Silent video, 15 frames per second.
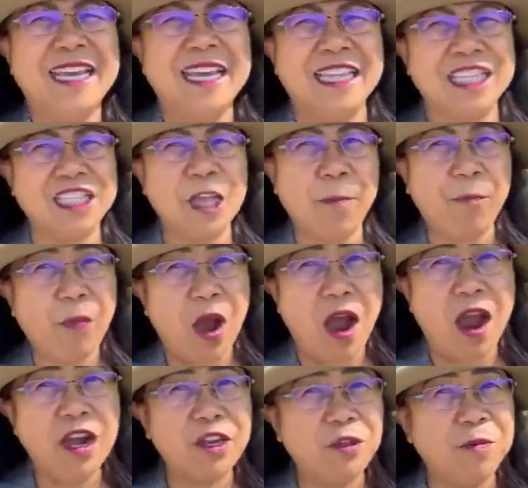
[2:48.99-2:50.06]
It is a
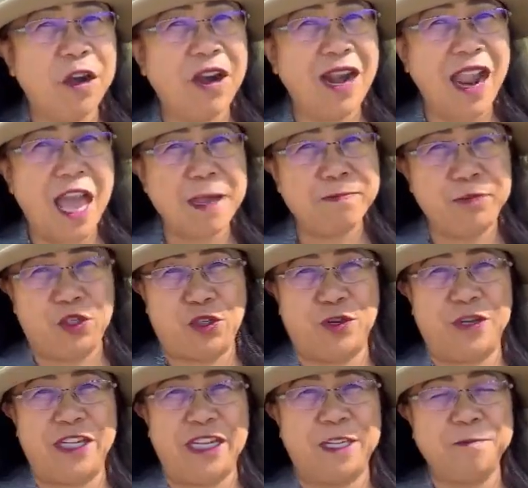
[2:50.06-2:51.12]
part of our life
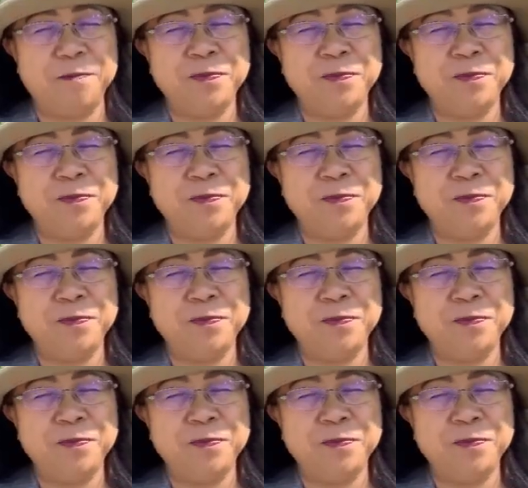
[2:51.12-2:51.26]
journey.